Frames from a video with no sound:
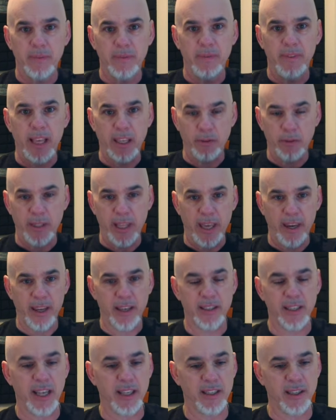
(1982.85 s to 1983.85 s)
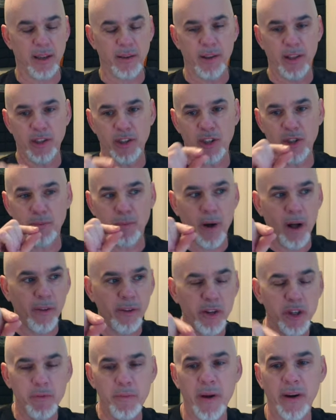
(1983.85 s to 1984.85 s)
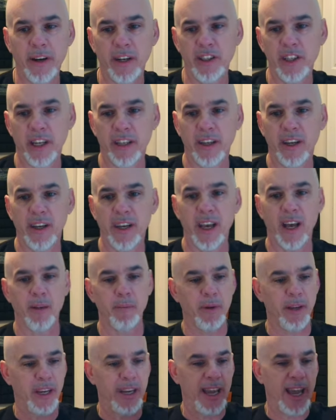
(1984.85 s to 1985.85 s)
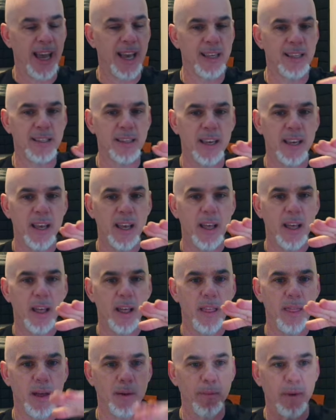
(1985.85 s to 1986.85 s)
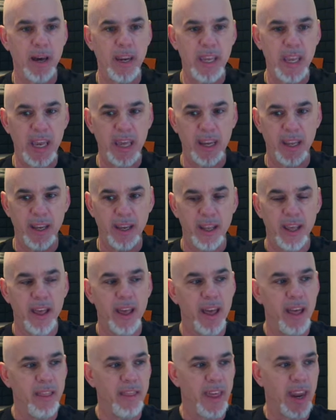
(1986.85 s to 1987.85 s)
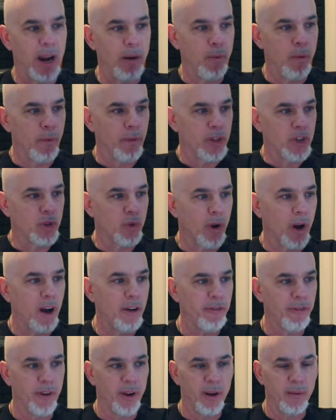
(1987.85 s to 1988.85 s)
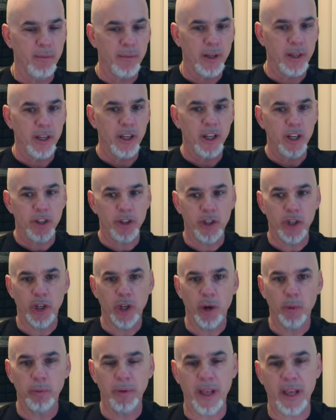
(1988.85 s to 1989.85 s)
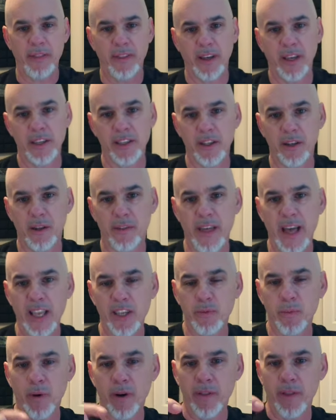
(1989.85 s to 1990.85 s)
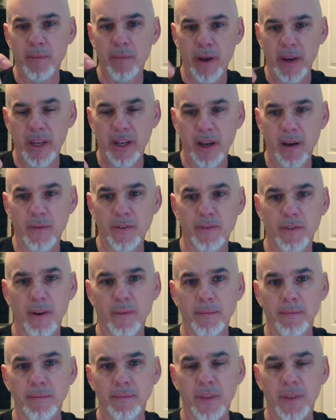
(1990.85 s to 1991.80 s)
That's what that is. It's a small interest bearing checking account, but it has the money in it that I will withdraw from to go play at the casino. That's where the money comes from.